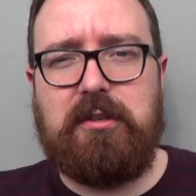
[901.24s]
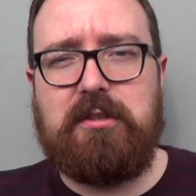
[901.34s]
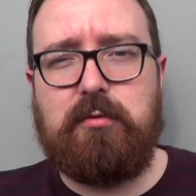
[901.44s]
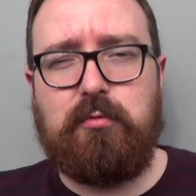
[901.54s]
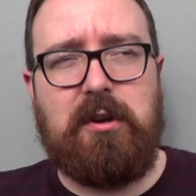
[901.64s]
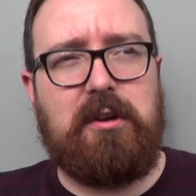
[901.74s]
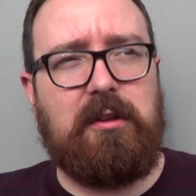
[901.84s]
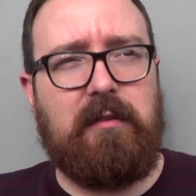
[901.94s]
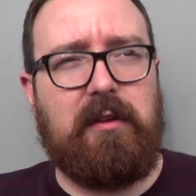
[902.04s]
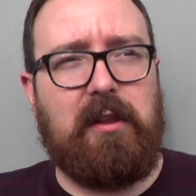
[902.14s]
is he's written
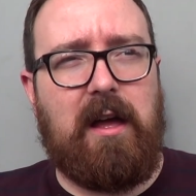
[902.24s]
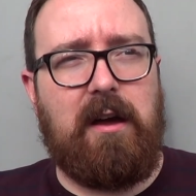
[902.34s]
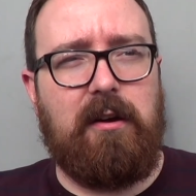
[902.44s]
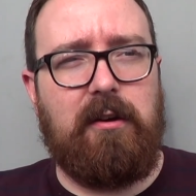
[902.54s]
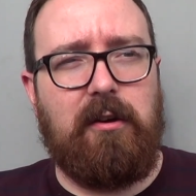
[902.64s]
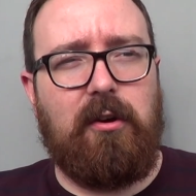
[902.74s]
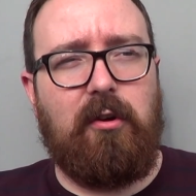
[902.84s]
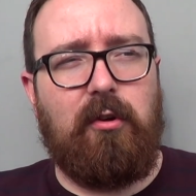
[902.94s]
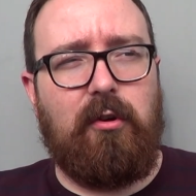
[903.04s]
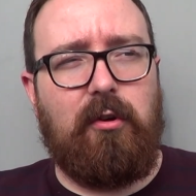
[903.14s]
on the letter
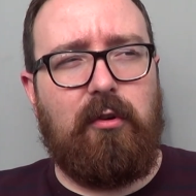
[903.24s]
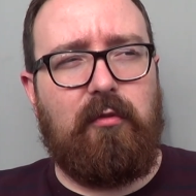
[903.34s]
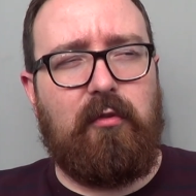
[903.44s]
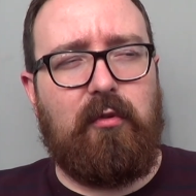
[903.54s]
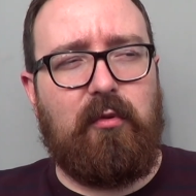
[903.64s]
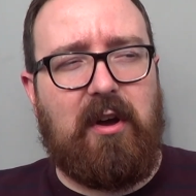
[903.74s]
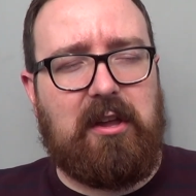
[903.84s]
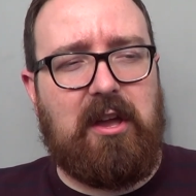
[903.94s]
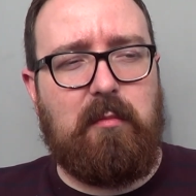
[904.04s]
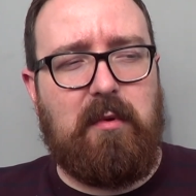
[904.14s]

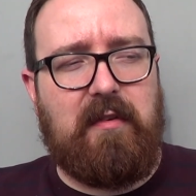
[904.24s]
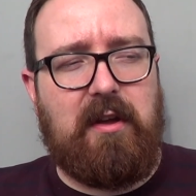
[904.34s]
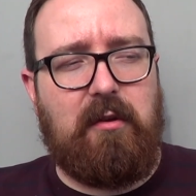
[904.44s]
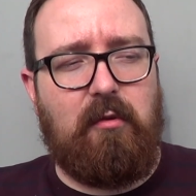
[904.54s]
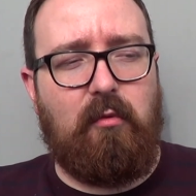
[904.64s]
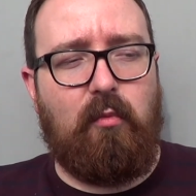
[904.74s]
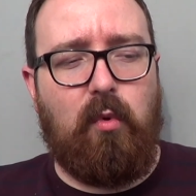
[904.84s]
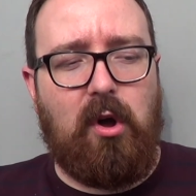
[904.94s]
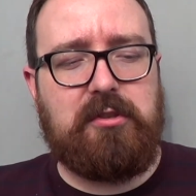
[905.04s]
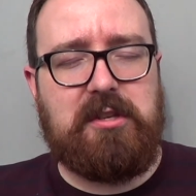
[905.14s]
that came with it
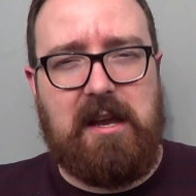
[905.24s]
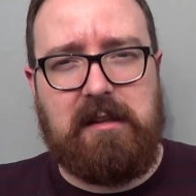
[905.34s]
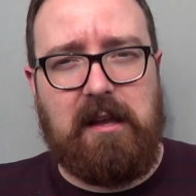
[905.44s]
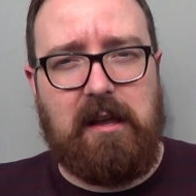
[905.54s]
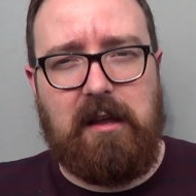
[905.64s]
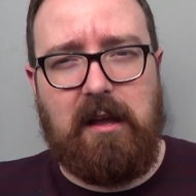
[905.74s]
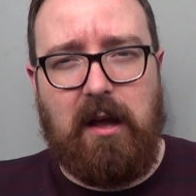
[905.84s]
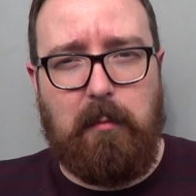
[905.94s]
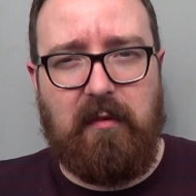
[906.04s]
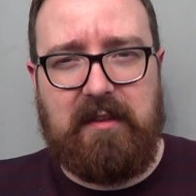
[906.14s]
what's in it,
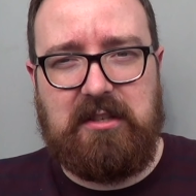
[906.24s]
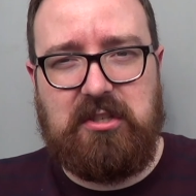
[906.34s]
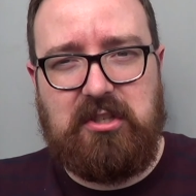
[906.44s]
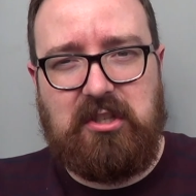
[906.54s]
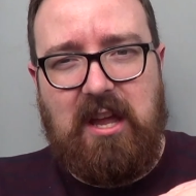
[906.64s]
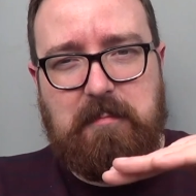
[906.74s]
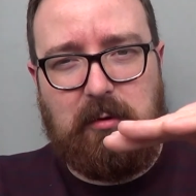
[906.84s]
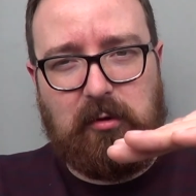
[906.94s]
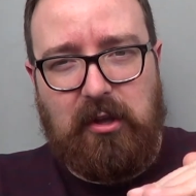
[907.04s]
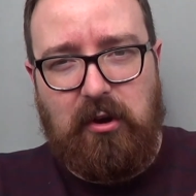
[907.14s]
but then he's
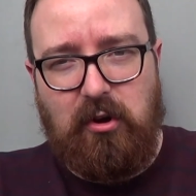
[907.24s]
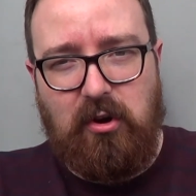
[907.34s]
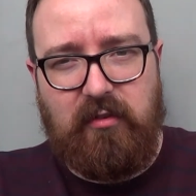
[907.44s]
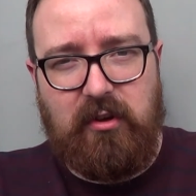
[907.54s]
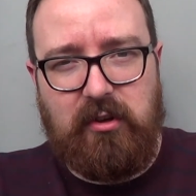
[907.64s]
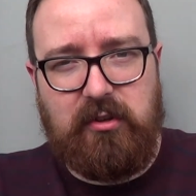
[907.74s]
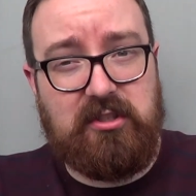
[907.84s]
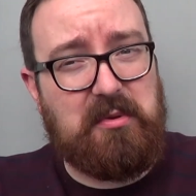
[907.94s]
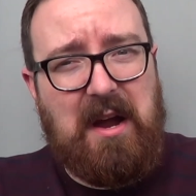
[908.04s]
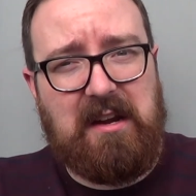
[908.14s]
stapled it over
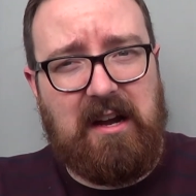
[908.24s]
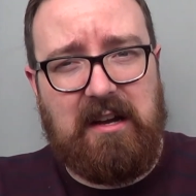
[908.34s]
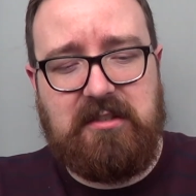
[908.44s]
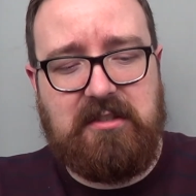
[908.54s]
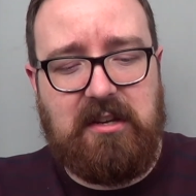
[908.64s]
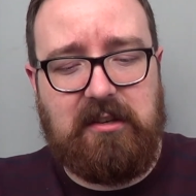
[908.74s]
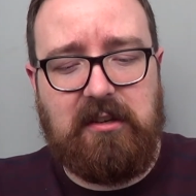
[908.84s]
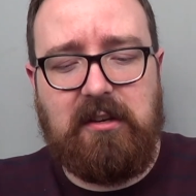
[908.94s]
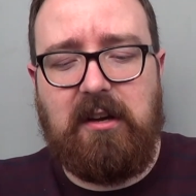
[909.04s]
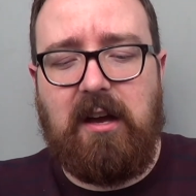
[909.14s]
so I can't see.
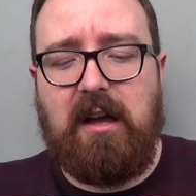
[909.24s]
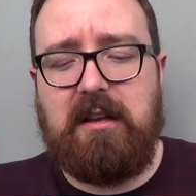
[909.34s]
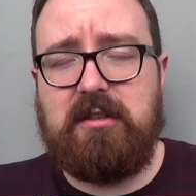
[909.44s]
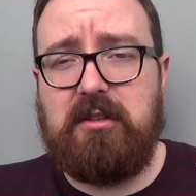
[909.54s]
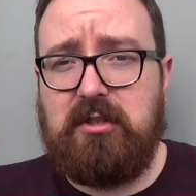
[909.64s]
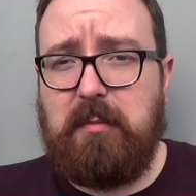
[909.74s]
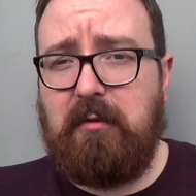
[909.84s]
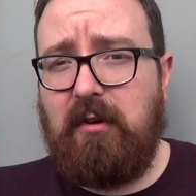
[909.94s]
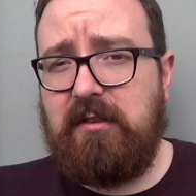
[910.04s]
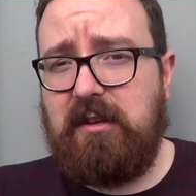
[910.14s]
And he says it's to be
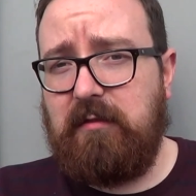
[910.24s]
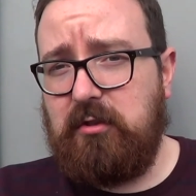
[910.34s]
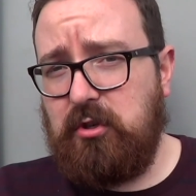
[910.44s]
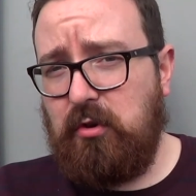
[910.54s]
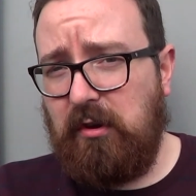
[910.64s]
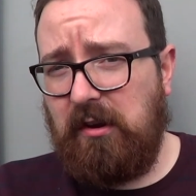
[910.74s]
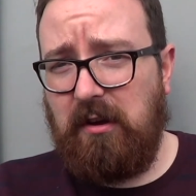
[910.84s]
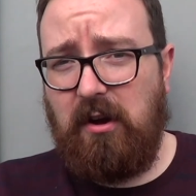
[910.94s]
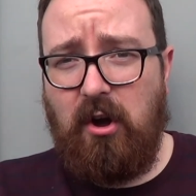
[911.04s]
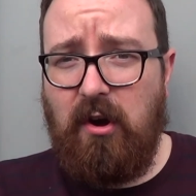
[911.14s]
ready either during
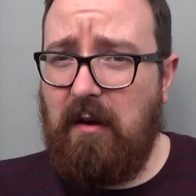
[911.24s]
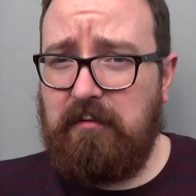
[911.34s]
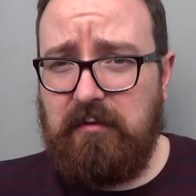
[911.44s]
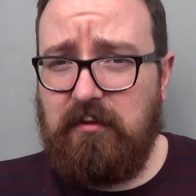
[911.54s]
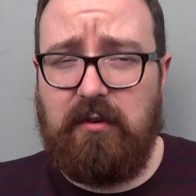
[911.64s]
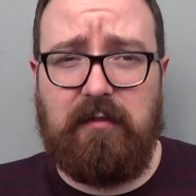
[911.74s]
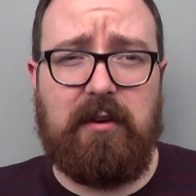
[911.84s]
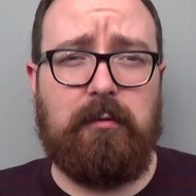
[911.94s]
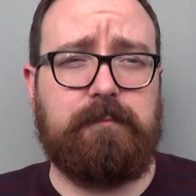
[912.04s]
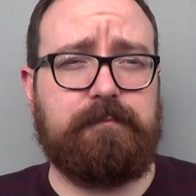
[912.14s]
or after the
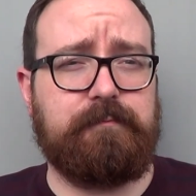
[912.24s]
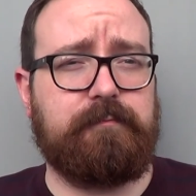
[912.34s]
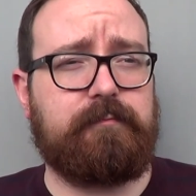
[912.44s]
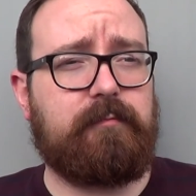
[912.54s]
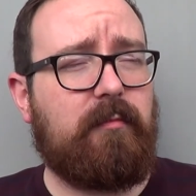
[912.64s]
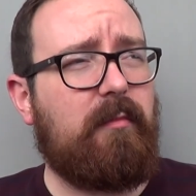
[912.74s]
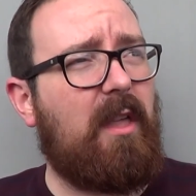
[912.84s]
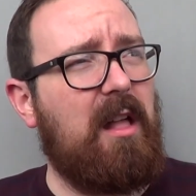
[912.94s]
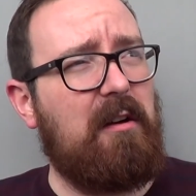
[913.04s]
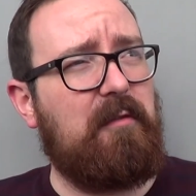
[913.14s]
review.
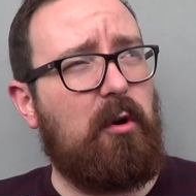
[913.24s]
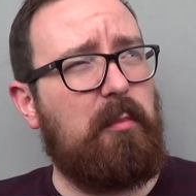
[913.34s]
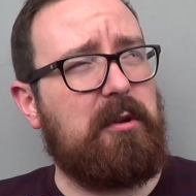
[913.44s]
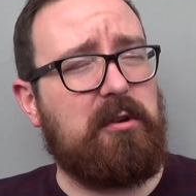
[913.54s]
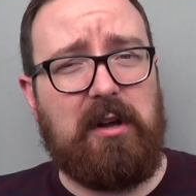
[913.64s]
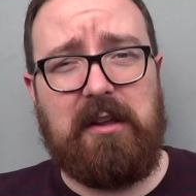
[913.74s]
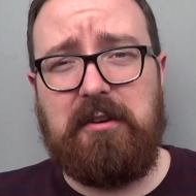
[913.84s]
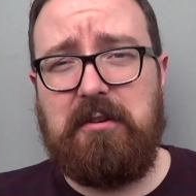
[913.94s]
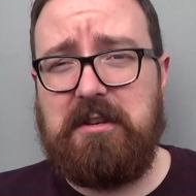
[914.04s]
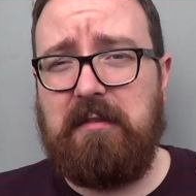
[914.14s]
And I thought it would be a cool
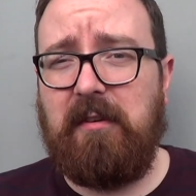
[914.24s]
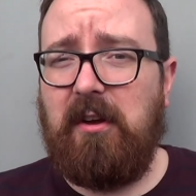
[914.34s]
idea is if